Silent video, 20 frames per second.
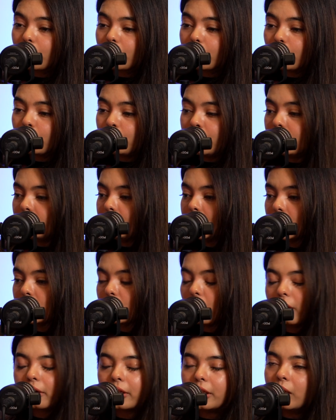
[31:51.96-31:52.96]
we've been
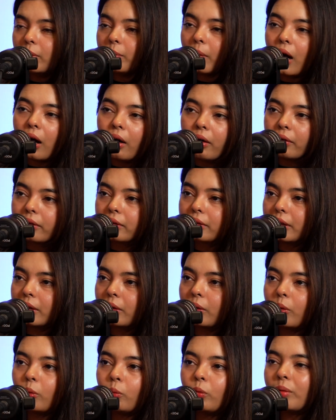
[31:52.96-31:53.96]
talking about,
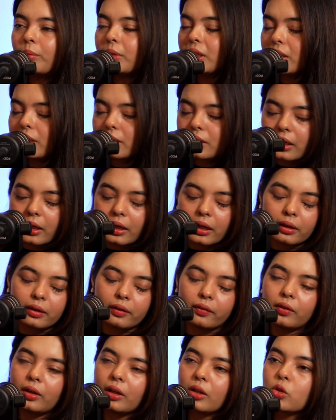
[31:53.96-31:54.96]
women in tech,
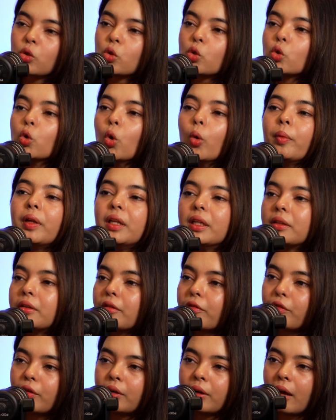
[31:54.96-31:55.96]
and there's so many
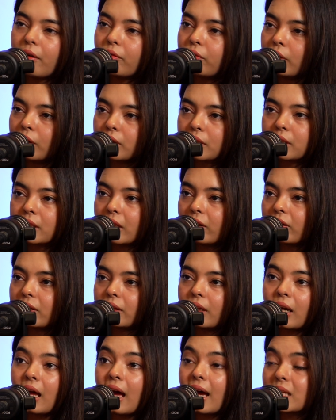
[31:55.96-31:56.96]
different efforts
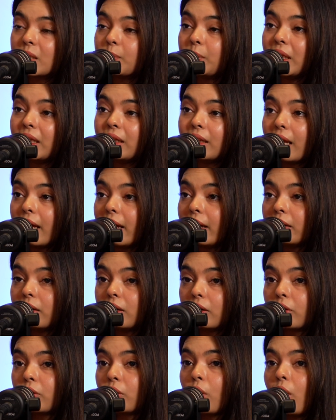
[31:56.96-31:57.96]
that has been led
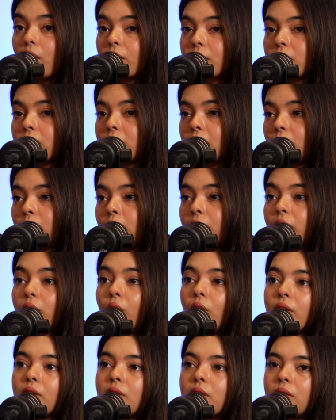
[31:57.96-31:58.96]
across,
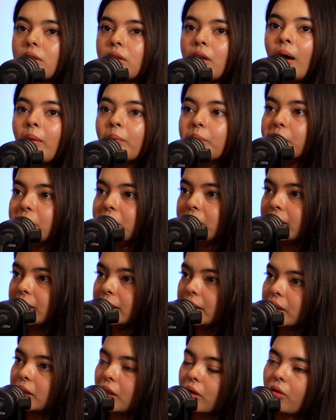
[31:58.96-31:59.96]
across
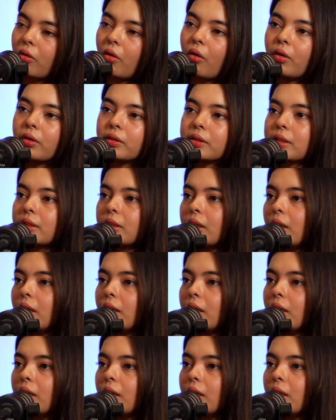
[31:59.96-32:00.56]
companies, across,